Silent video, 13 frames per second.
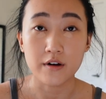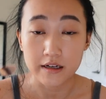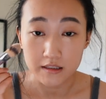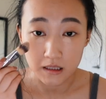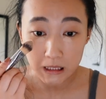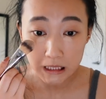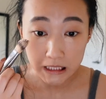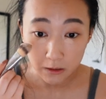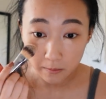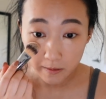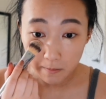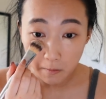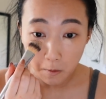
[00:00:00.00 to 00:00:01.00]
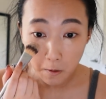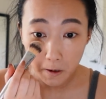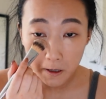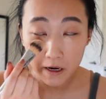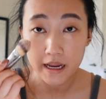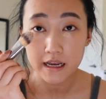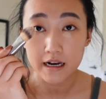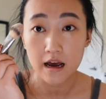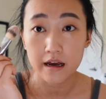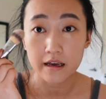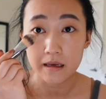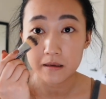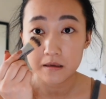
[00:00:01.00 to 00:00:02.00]
eyes a little bit more and
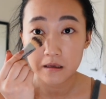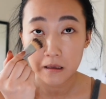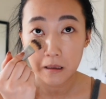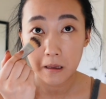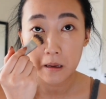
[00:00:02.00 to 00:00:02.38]
I